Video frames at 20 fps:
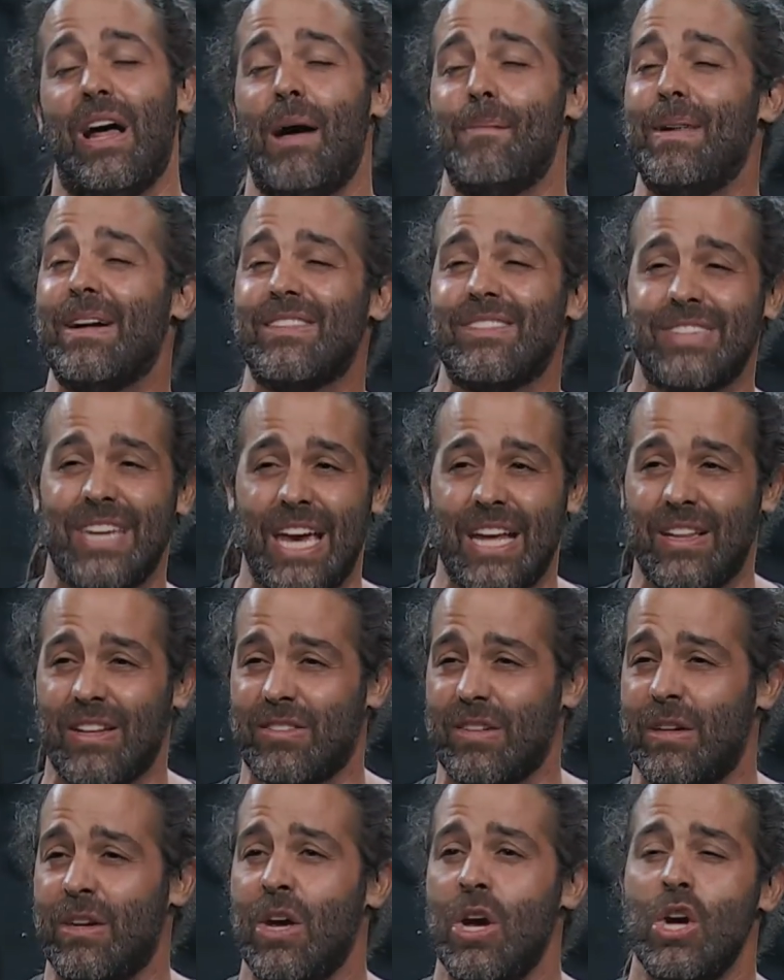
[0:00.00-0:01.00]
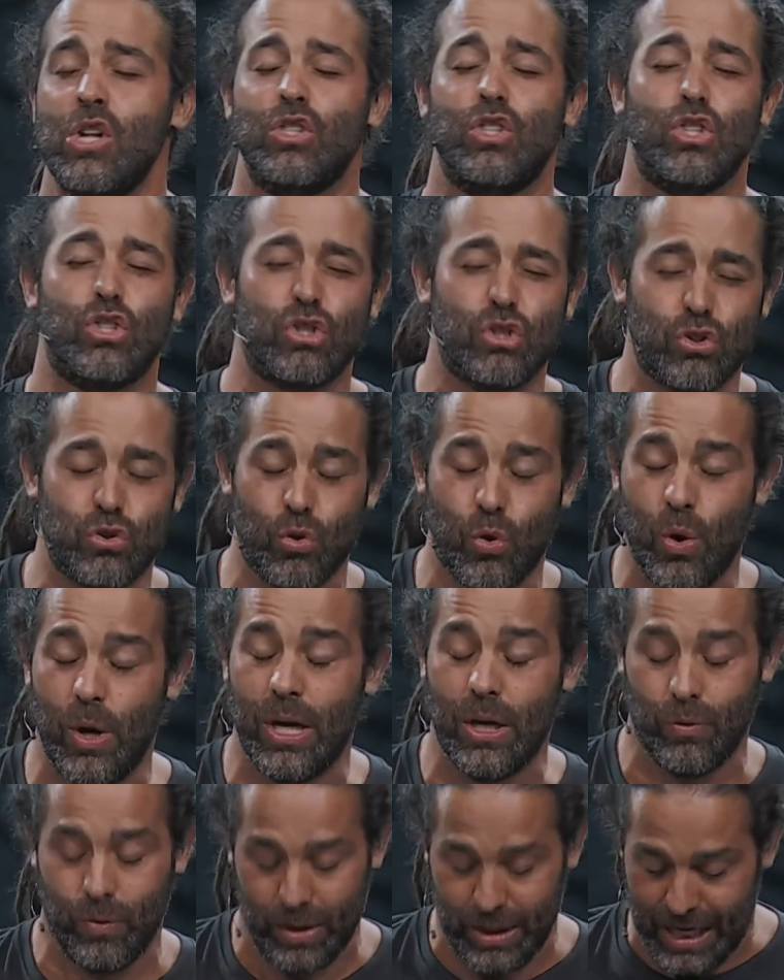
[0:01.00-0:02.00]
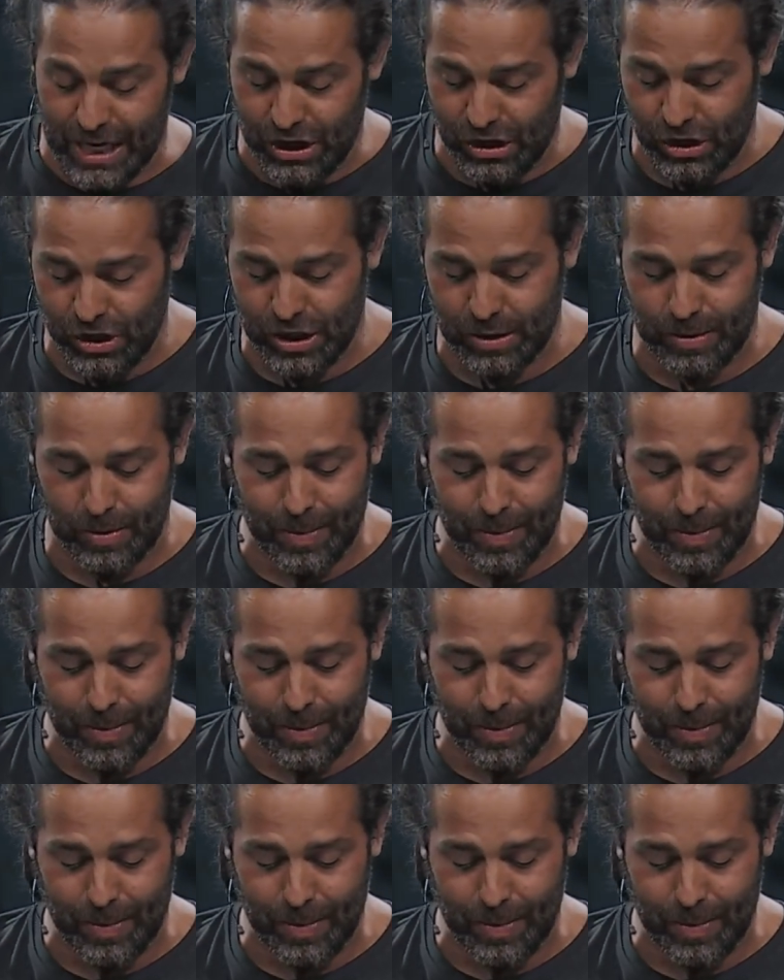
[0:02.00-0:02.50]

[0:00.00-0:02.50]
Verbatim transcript: I'm not saying this and destroying relationships.